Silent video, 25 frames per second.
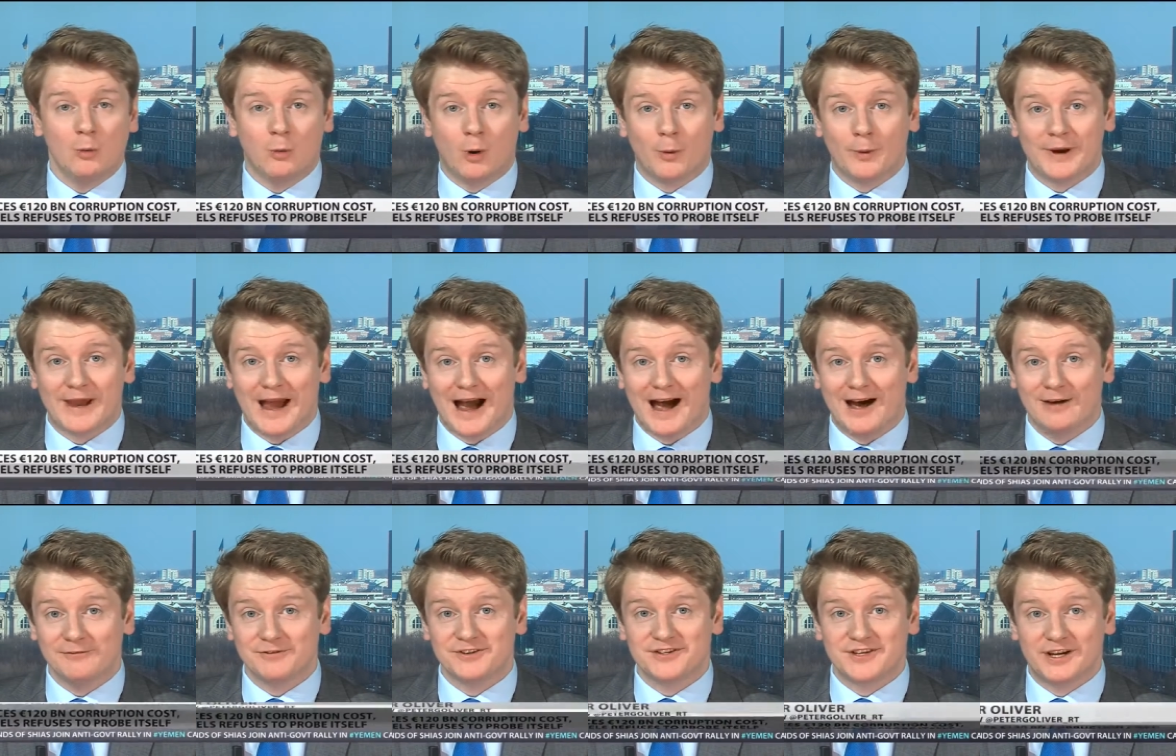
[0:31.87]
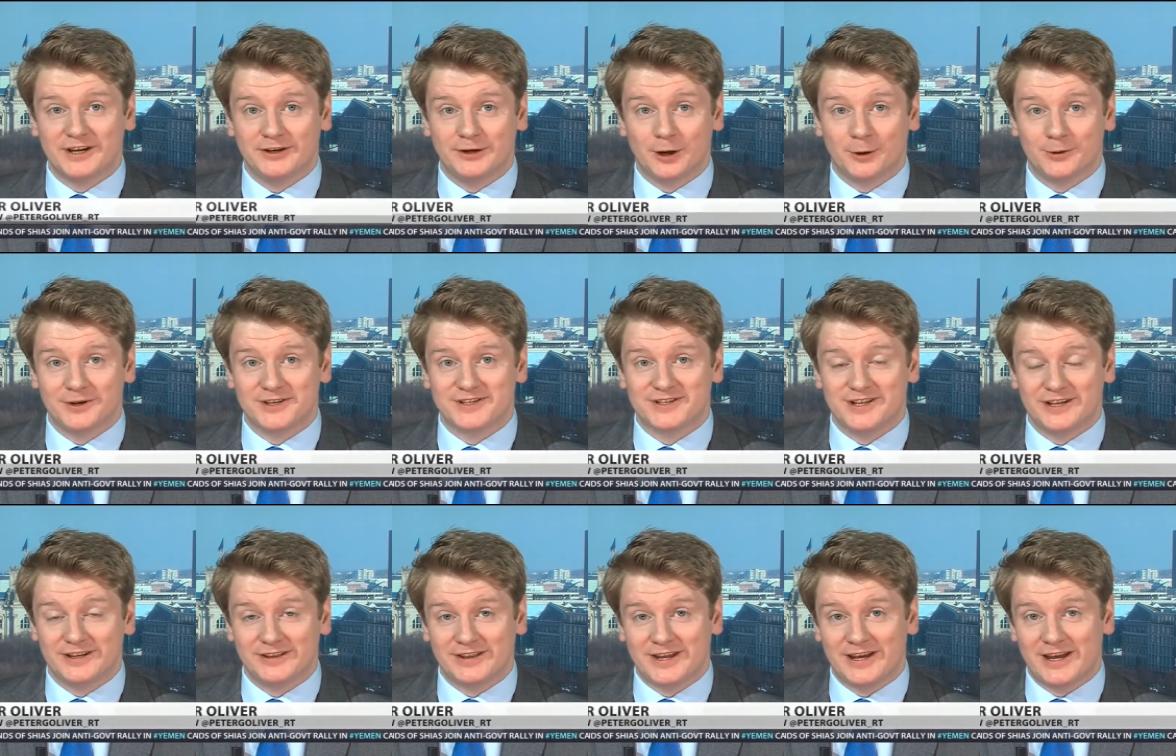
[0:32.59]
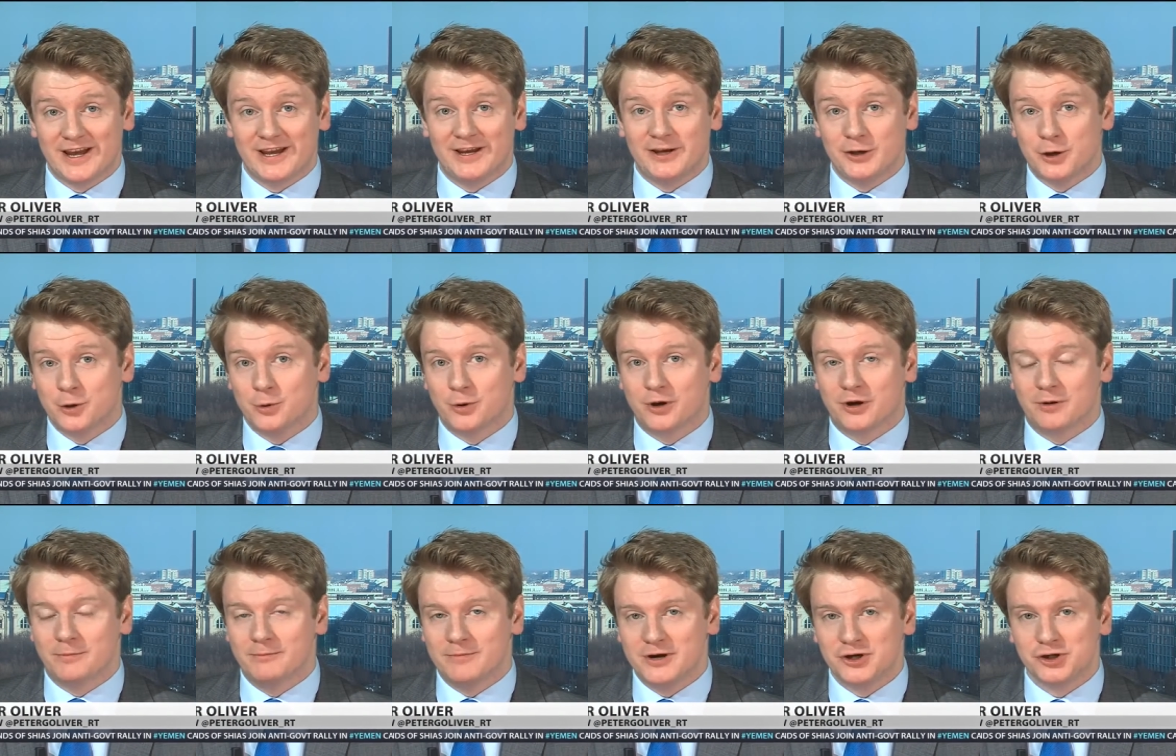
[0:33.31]
What we have seen, though, is that the
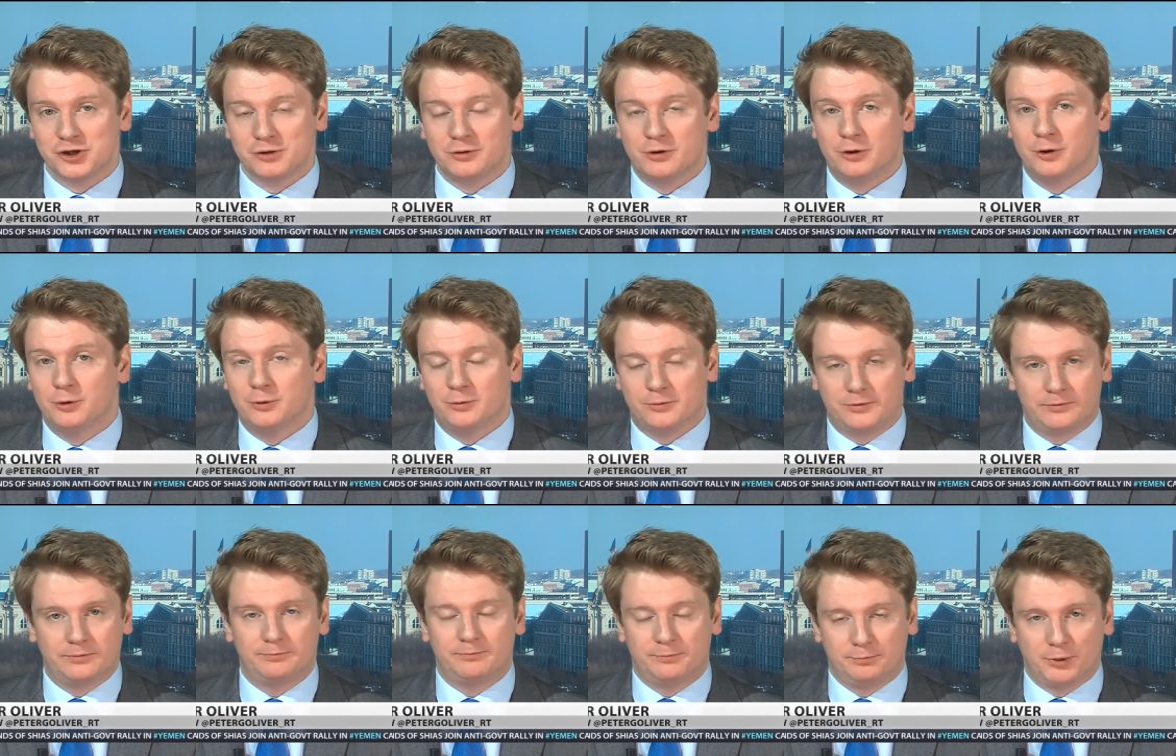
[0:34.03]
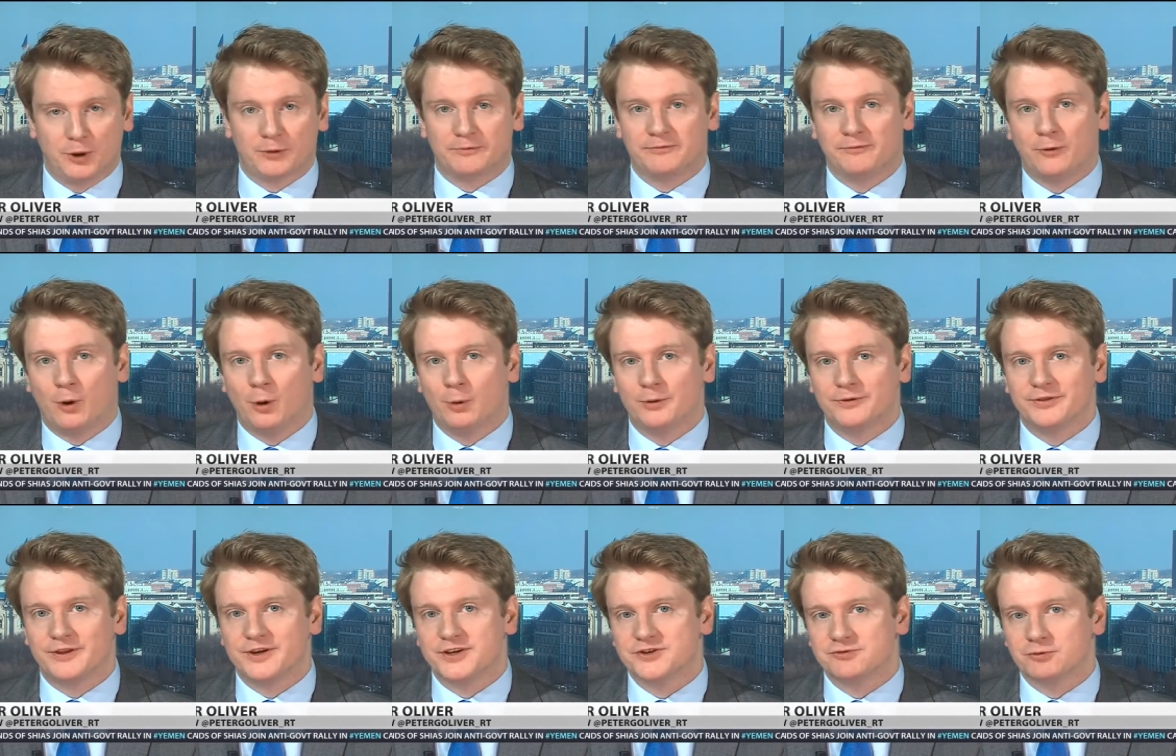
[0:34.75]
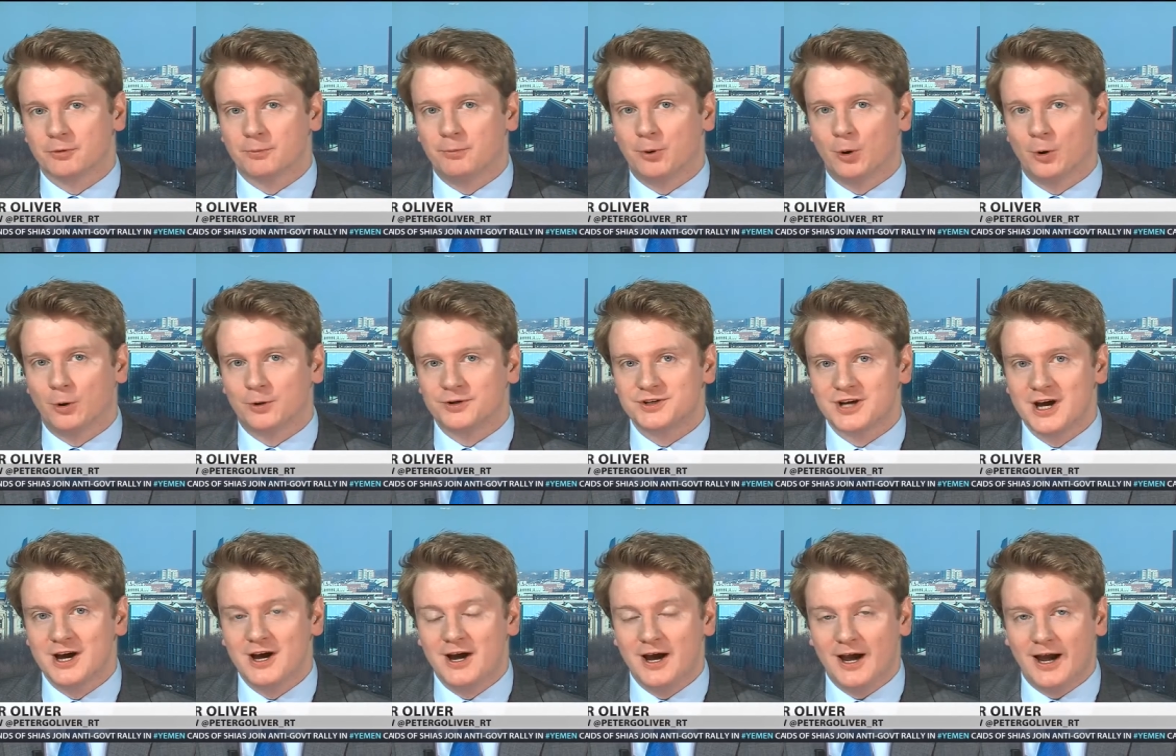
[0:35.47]
EU Commission, who put forward this
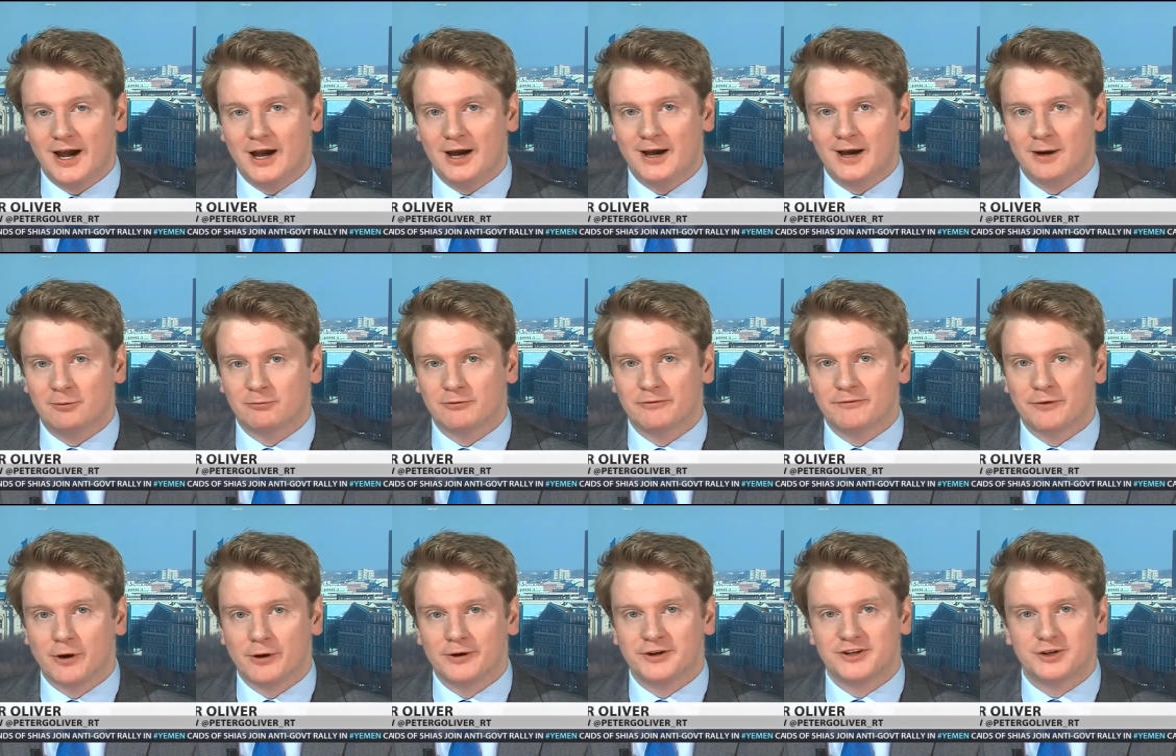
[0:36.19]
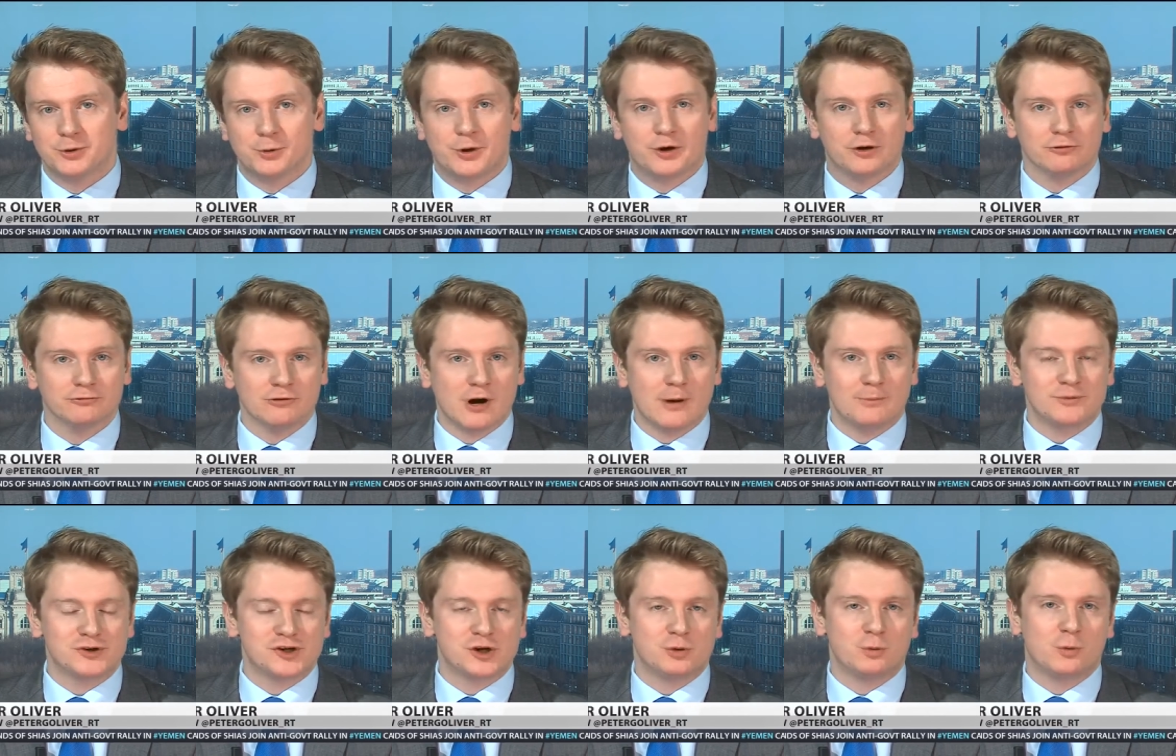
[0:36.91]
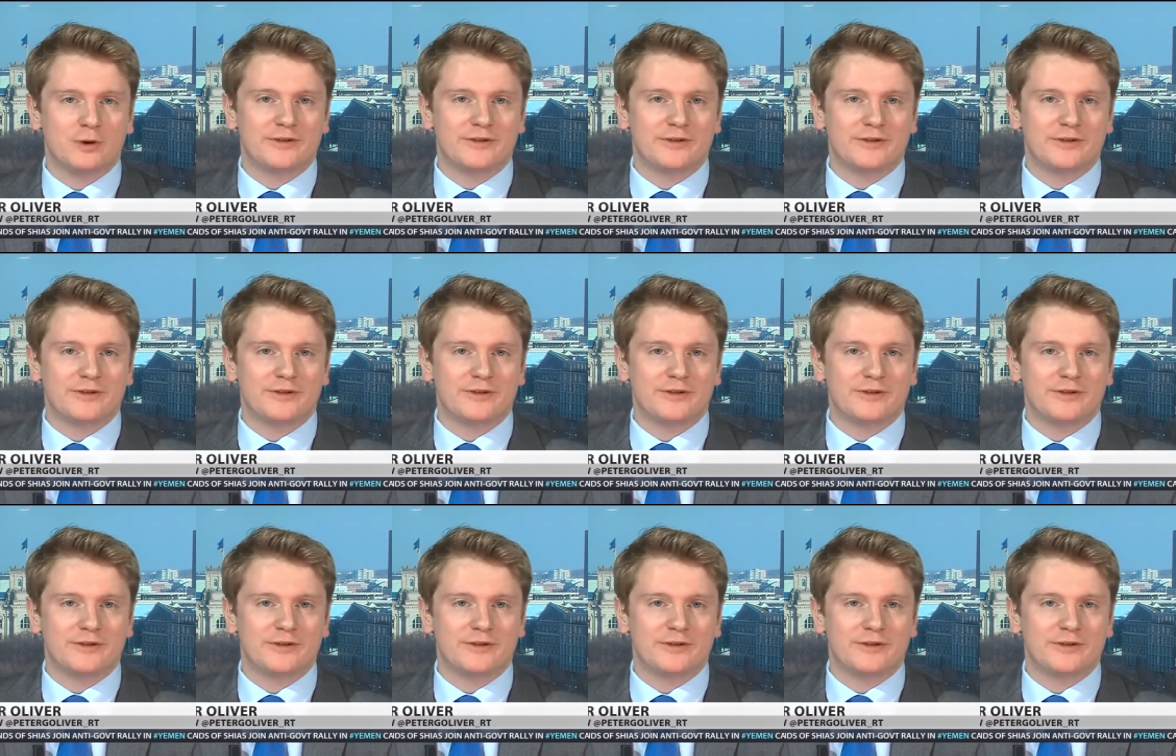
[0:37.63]
report, uh, referring to corruption